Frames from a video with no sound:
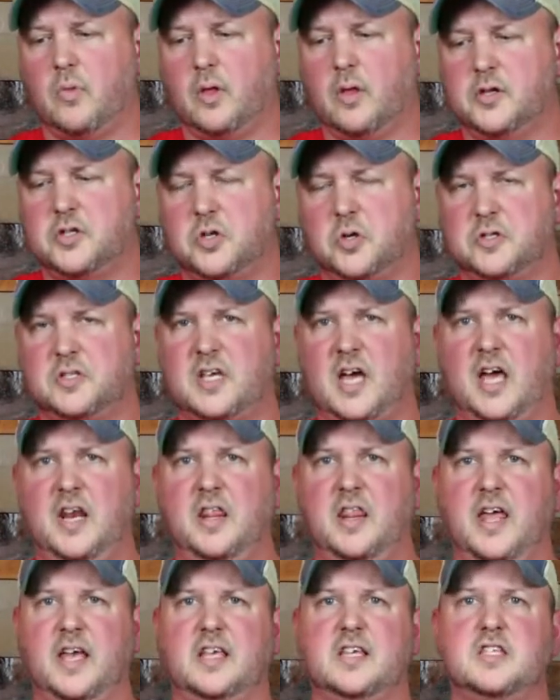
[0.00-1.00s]
So it's kind
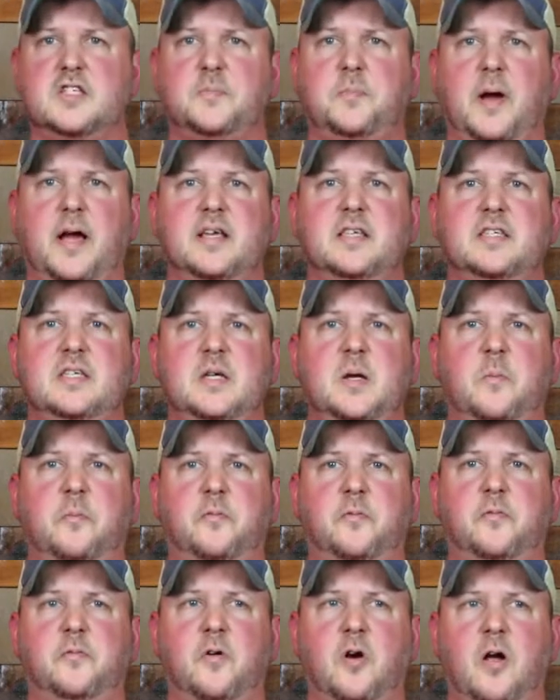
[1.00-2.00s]
of like spicy up
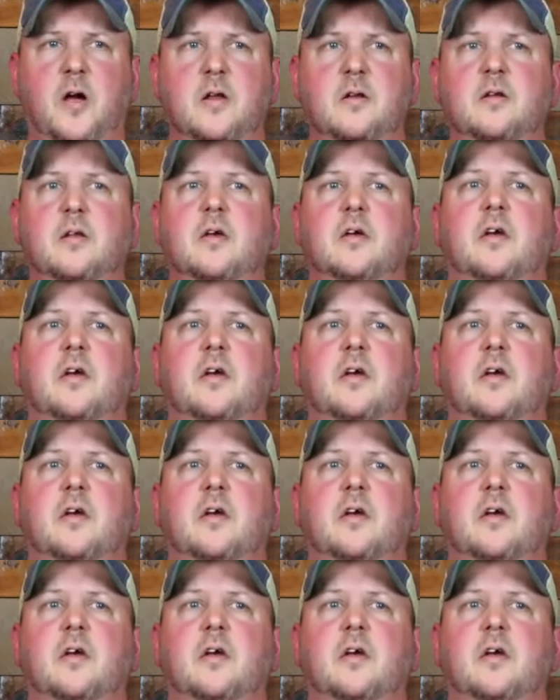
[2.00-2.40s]
front.